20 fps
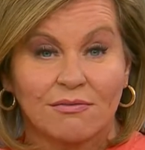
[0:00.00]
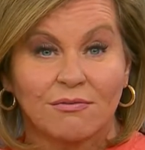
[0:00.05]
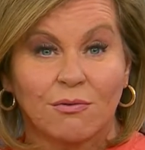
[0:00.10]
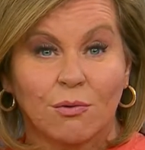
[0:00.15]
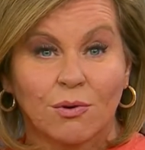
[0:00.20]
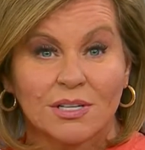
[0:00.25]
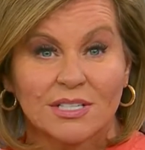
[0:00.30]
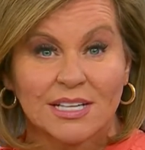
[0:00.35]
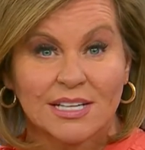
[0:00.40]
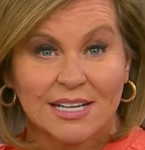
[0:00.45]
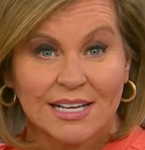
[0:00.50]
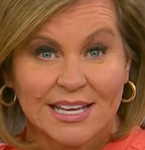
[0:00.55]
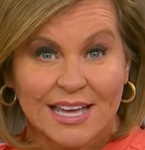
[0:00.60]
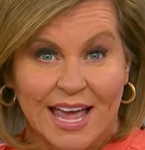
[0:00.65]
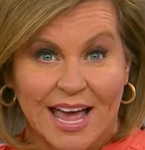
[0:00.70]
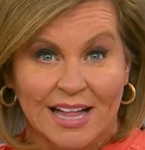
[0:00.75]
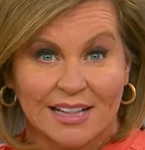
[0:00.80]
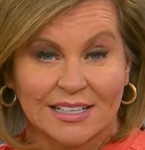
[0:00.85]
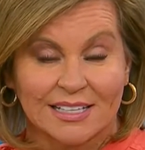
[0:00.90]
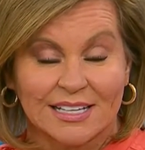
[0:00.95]
4.10 a
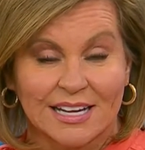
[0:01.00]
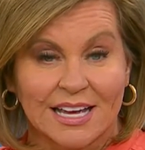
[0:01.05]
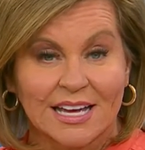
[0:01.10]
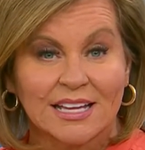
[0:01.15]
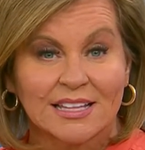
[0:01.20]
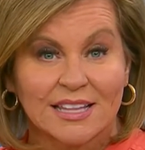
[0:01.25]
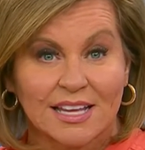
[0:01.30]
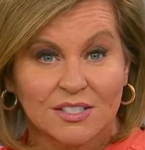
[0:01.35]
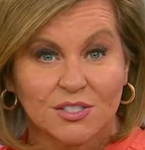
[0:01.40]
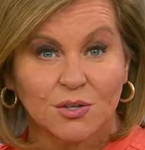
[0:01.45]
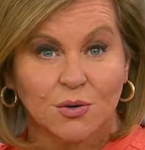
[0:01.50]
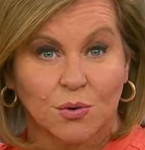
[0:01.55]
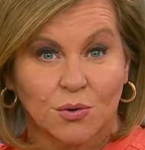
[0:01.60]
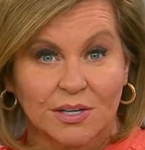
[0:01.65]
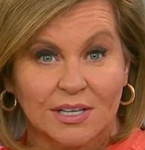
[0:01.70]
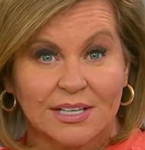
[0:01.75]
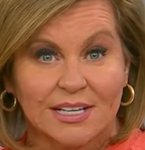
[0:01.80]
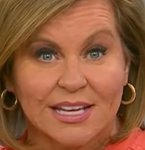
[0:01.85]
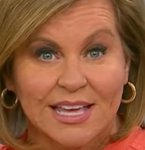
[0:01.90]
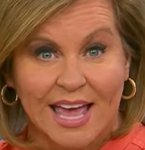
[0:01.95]
gallon. That's
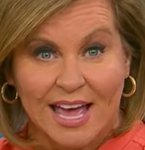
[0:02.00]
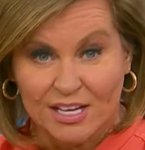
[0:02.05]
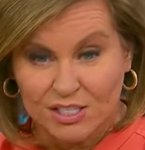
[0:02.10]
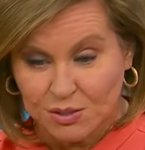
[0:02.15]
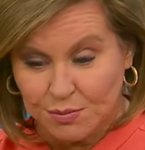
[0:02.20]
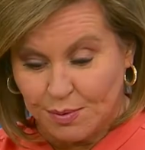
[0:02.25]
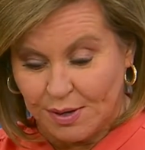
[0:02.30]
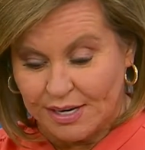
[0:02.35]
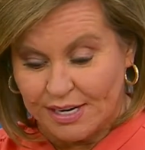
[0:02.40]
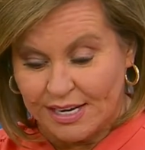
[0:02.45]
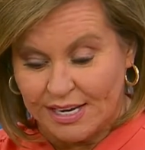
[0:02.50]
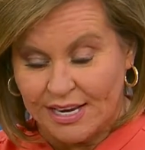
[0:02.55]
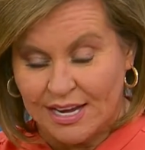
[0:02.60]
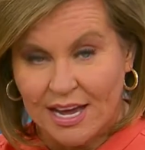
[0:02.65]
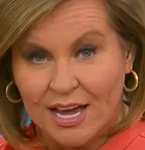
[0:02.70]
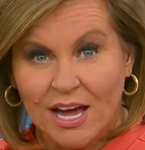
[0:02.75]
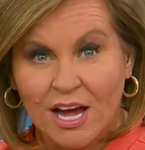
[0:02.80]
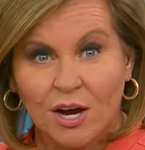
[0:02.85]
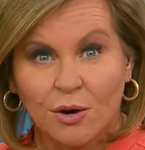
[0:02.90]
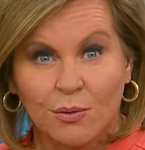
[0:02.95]
according to GasBuddy.
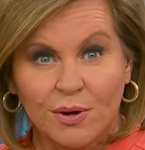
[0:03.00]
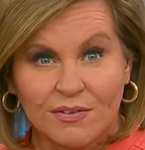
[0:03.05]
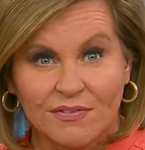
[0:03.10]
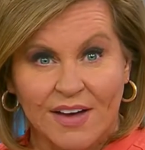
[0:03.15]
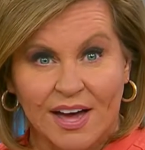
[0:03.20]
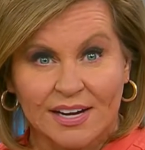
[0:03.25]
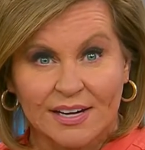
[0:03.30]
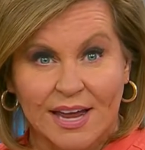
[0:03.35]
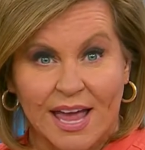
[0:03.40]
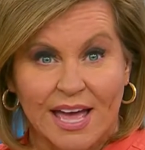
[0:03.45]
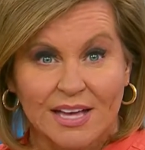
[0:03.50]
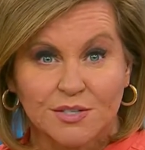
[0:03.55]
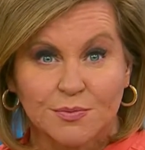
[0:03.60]
We found gas